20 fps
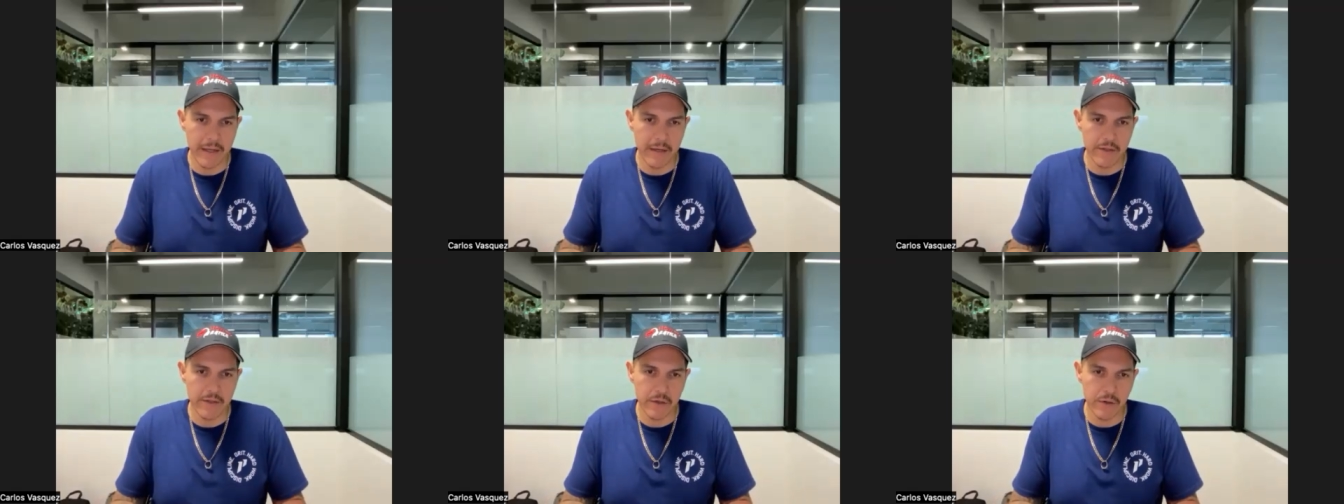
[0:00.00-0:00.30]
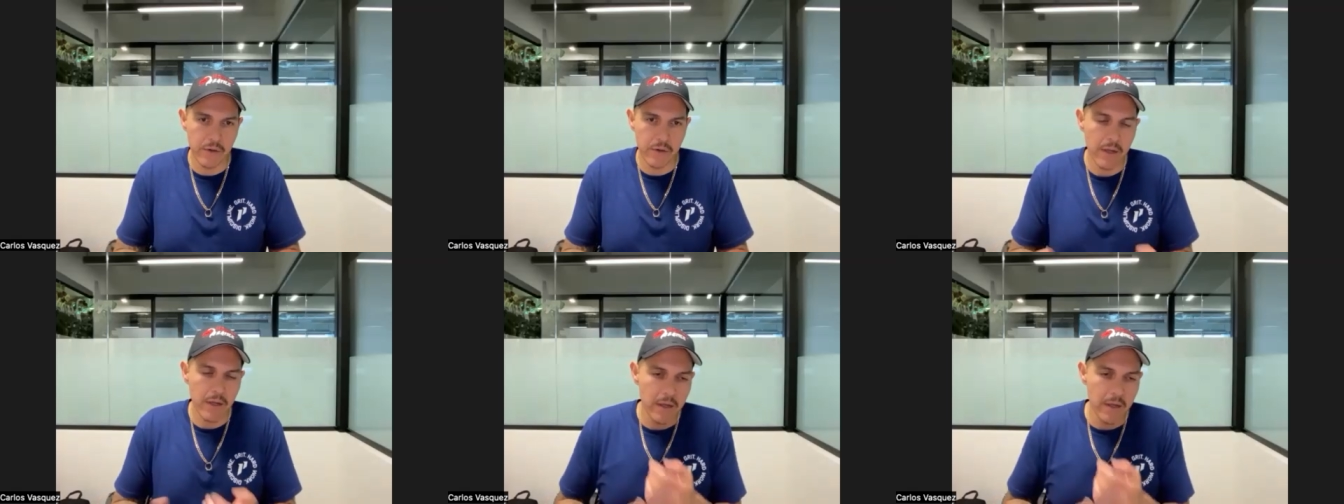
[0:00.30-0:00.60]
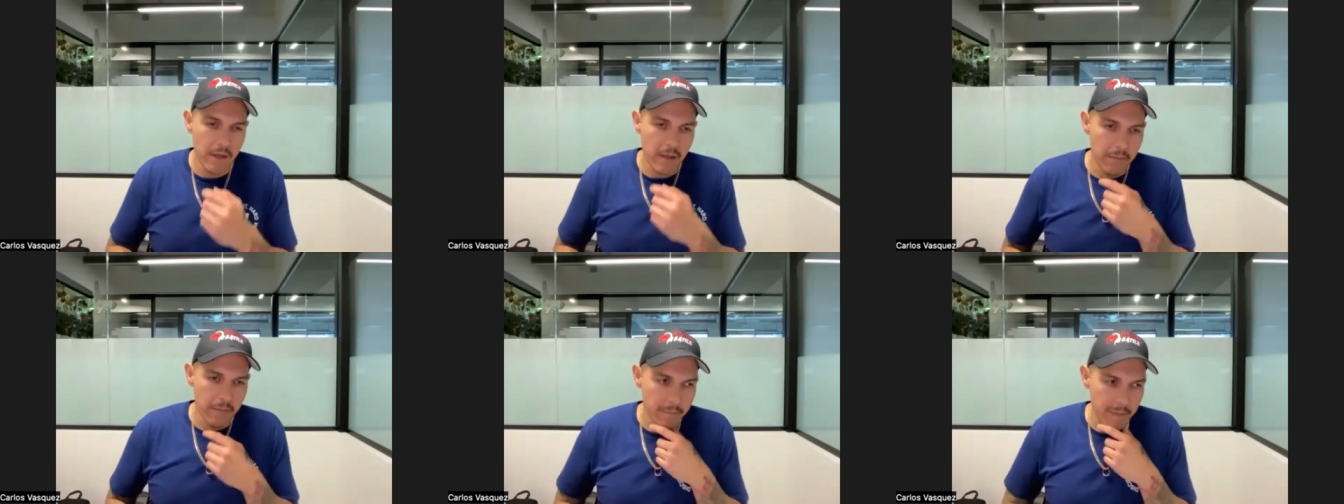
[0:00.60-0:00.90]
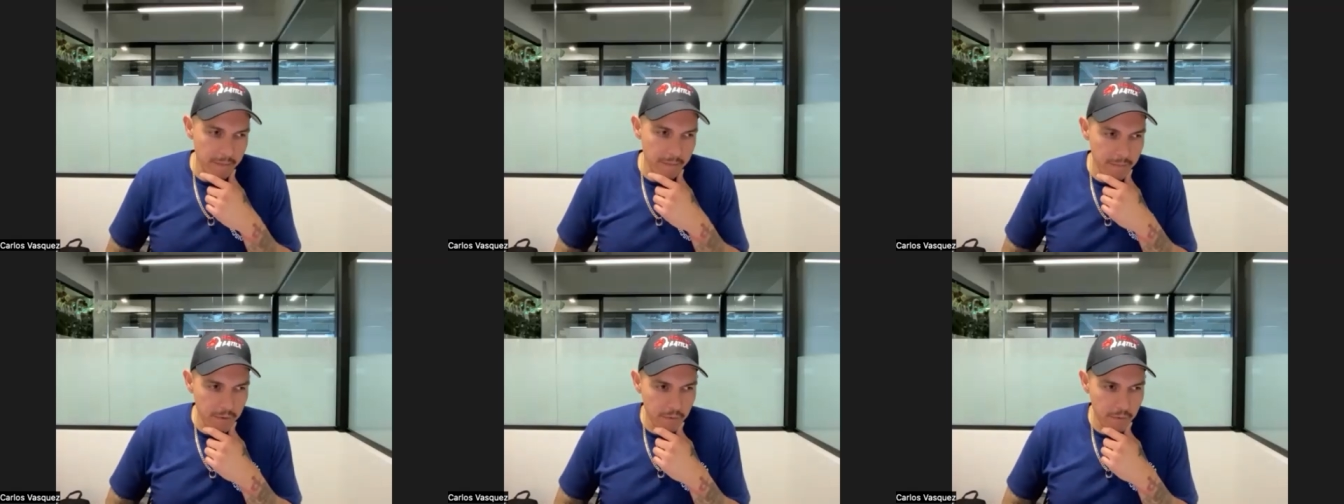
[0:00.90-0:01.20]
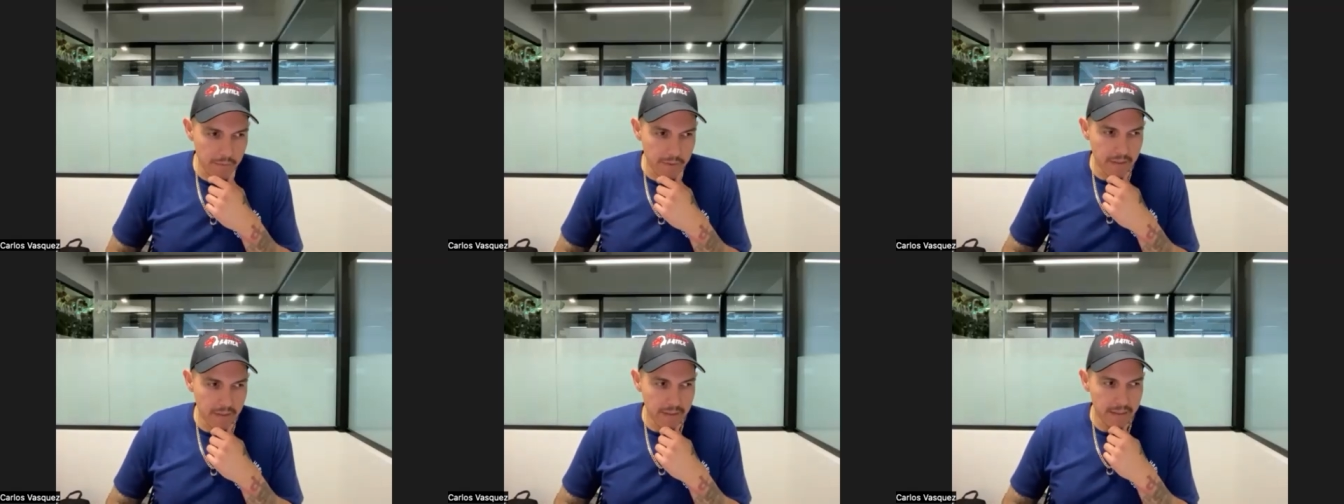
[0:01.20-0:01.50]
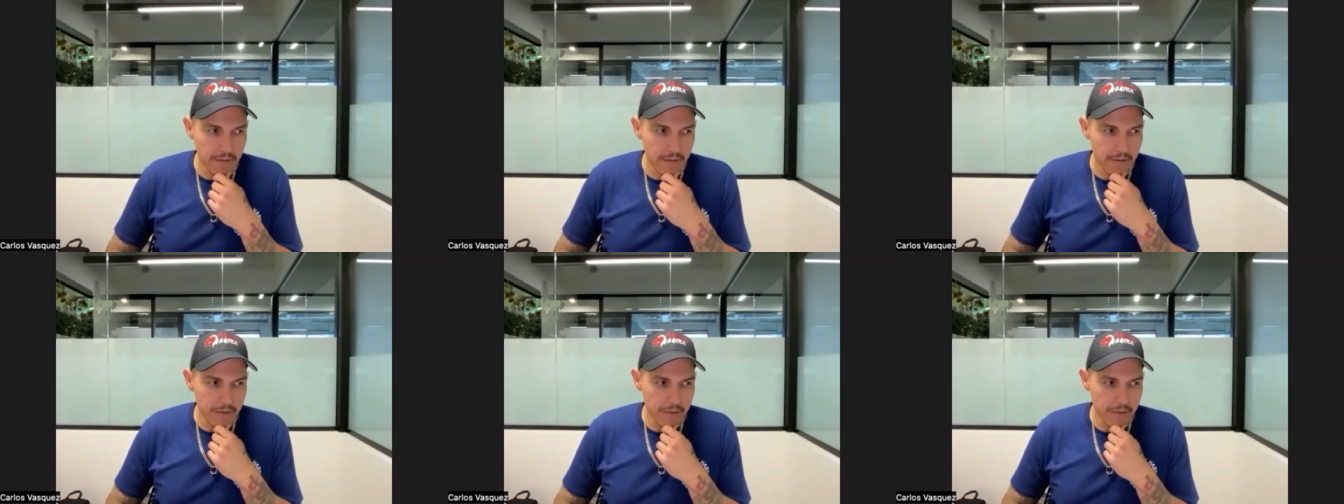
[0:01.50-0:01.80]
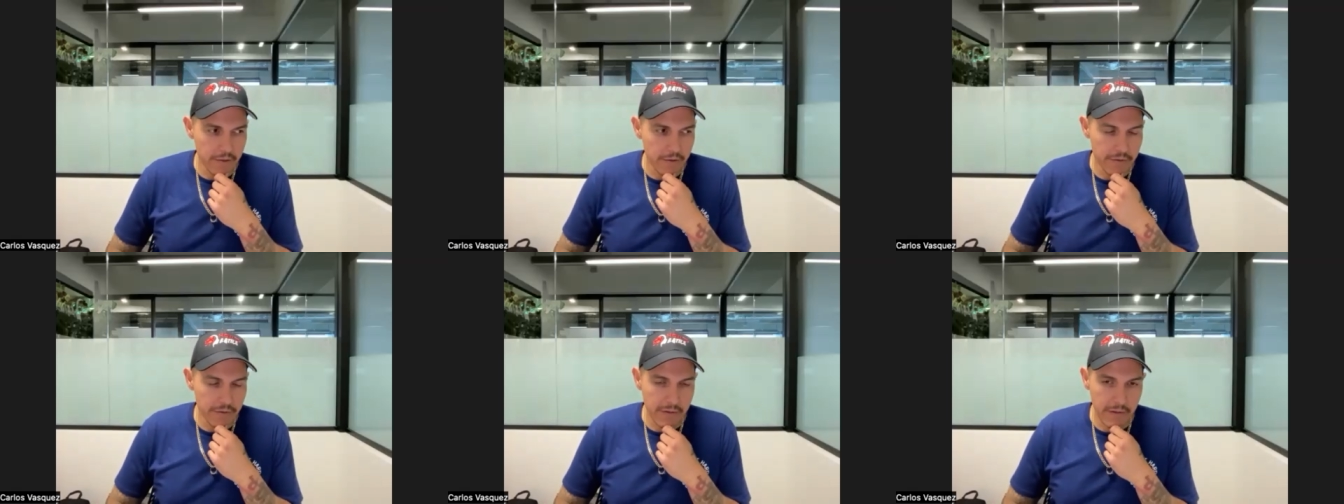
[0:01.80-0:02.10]
So maybe be a leader in your
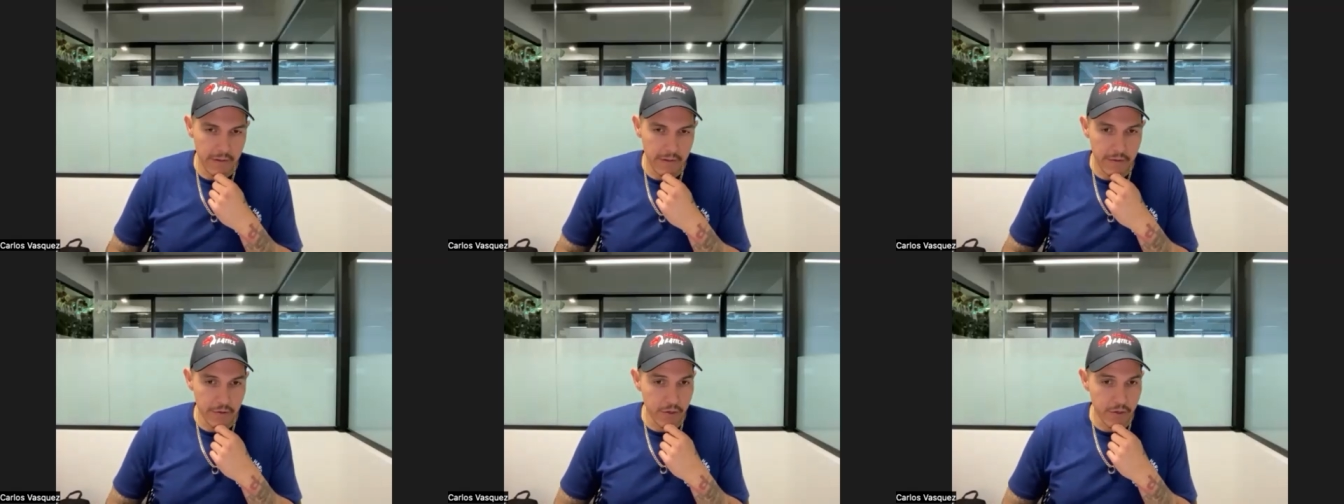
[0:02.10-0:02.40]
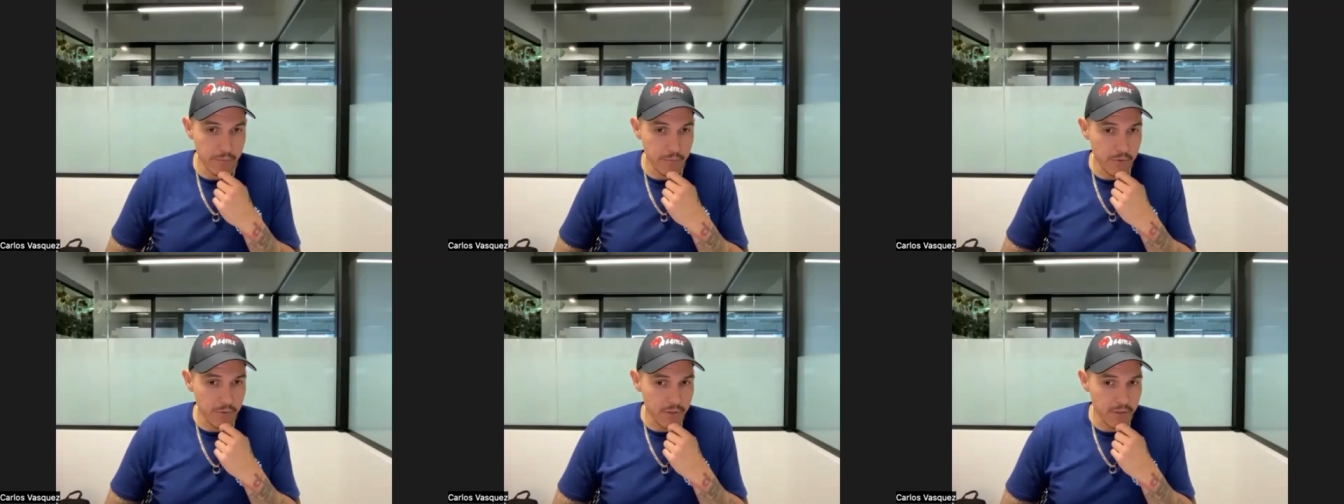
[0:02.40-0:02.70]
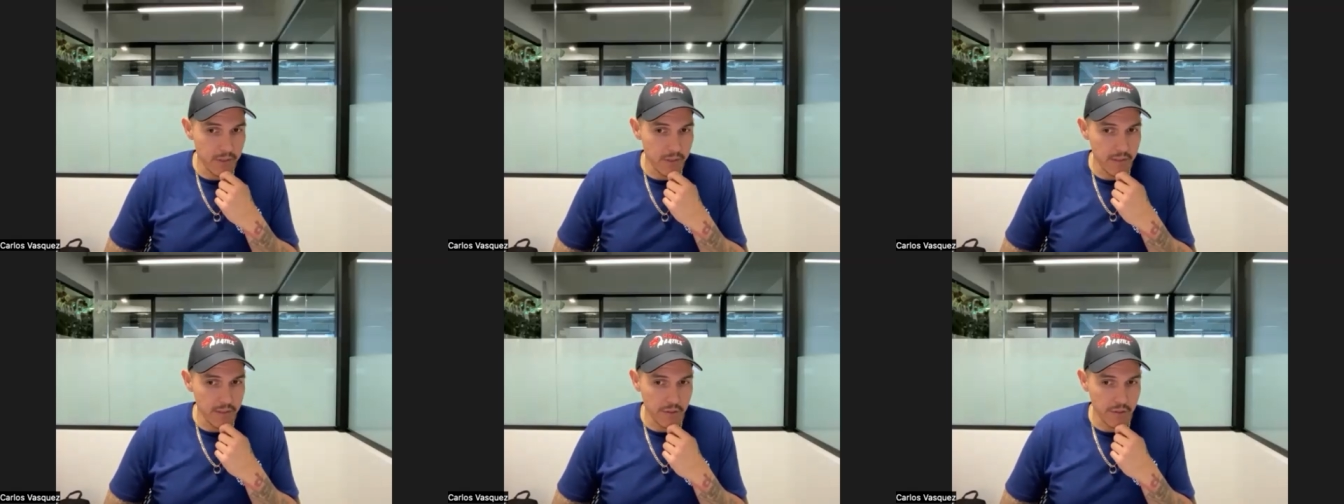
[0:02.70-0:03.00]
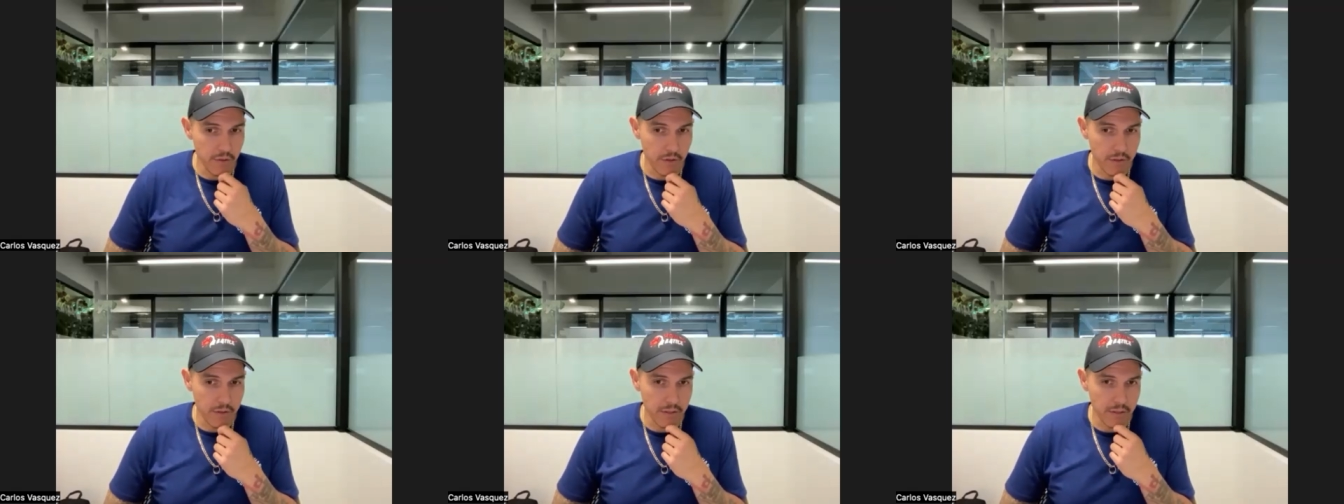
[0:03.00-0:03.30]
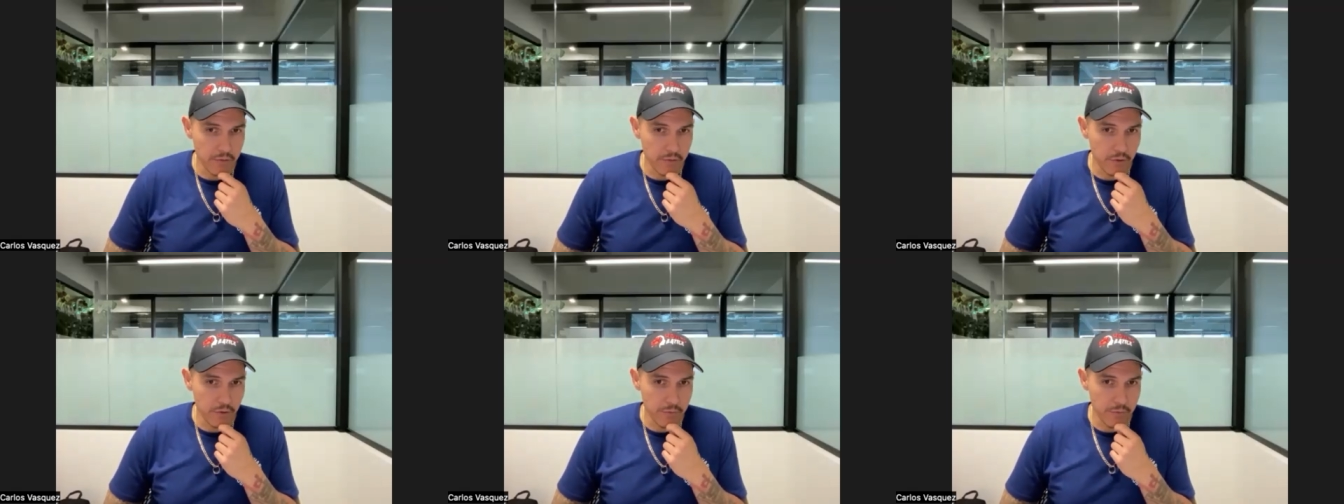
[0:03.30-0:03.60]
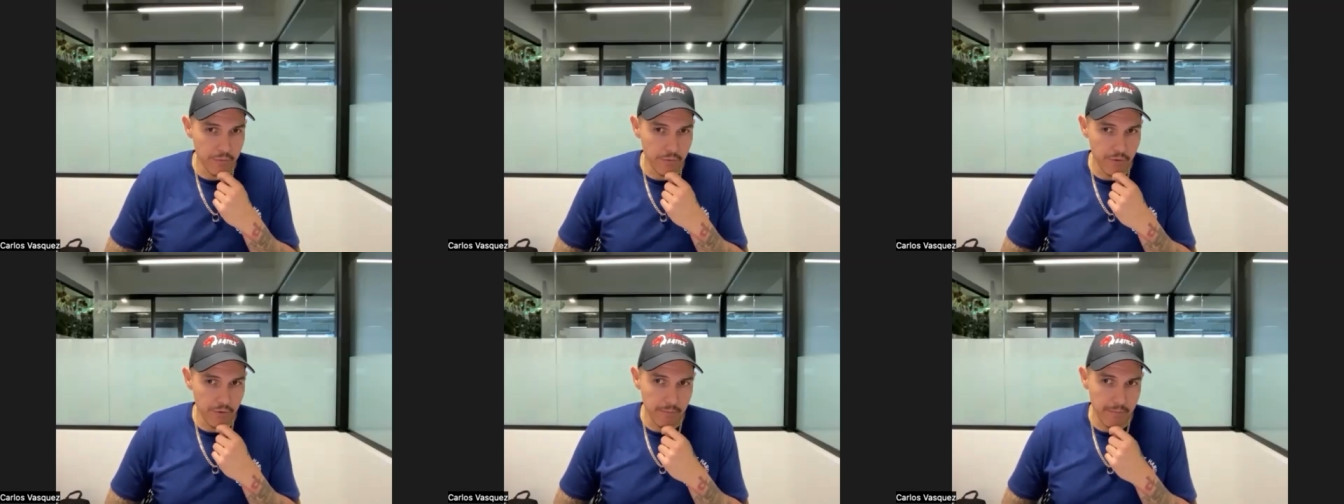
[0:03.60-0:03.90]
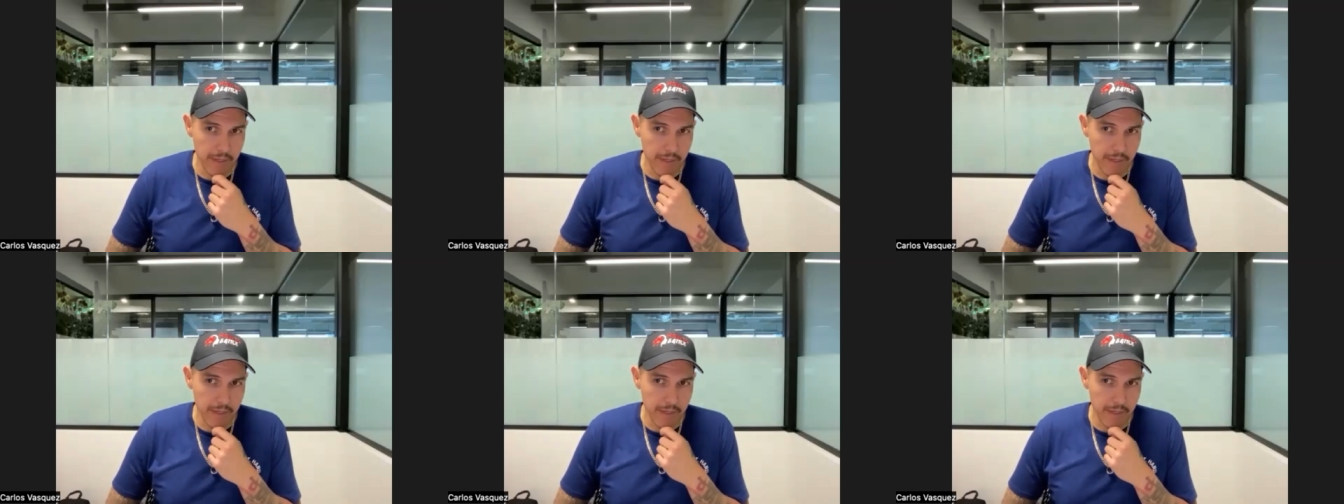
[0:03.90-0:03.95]
in your community and start these groups for the mm-hmm.